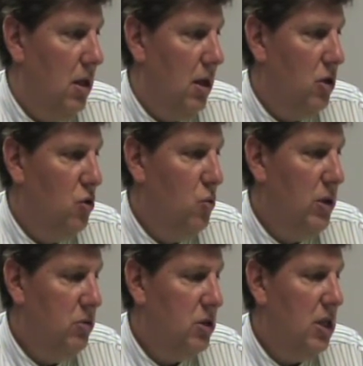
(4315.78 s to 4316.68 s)

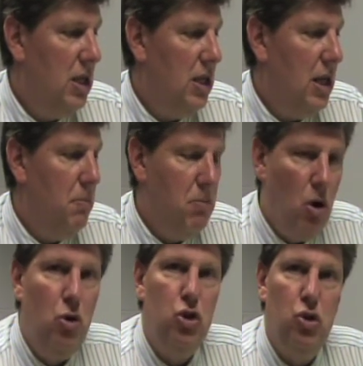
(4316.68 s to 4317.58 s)
you see
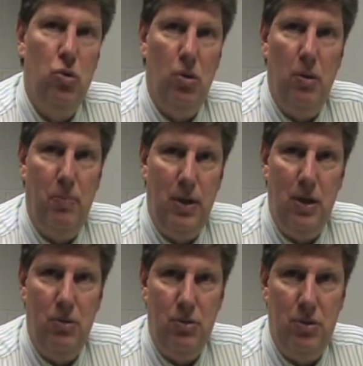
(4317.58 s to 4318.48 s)
emotional
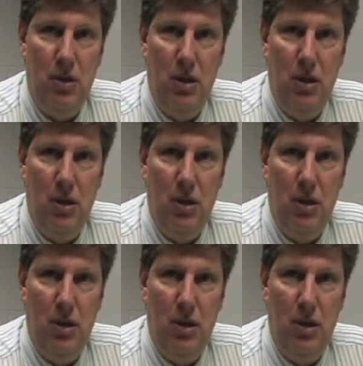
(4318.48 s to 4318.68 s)
appeals